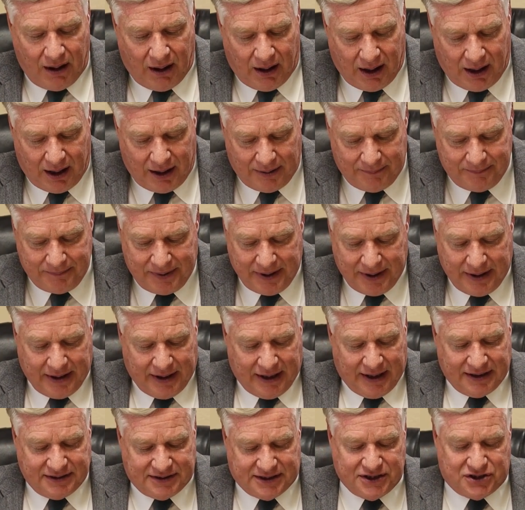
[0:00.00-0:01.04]
Um,
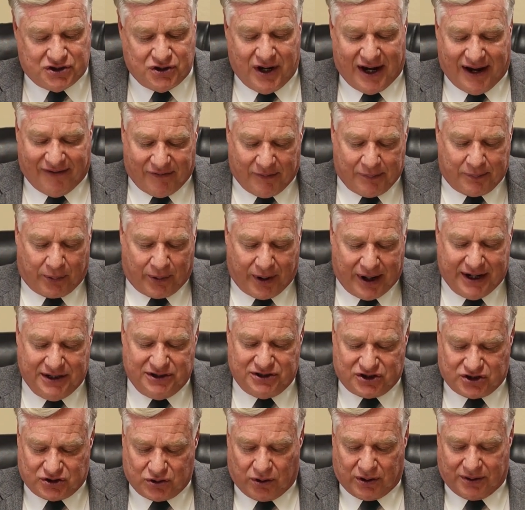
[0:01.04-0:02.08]
did you have a
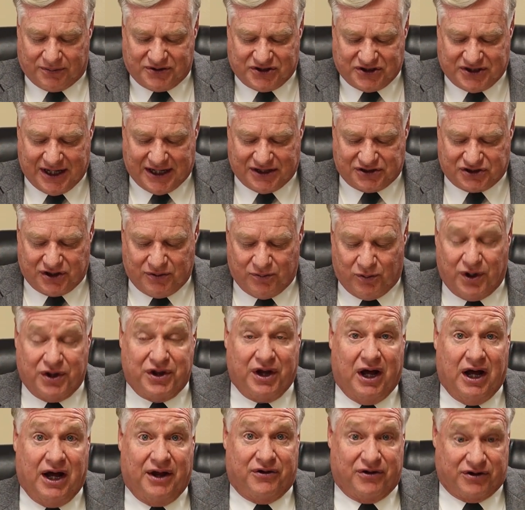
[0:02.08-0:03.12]
brainstorm session
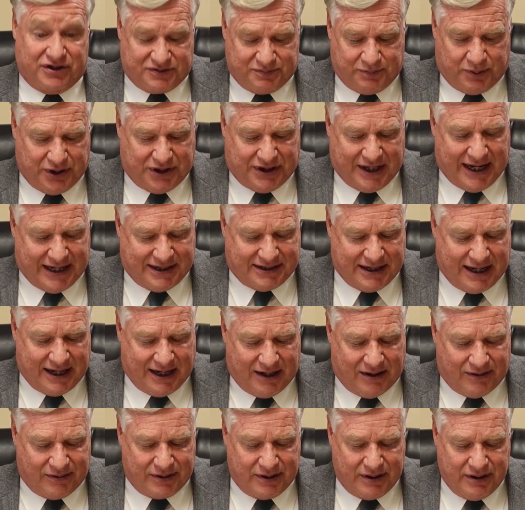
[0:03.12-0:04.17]
with others? Put that
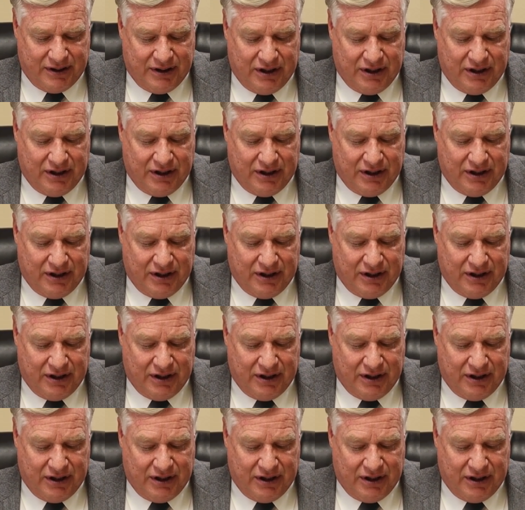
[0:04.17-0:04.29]
down.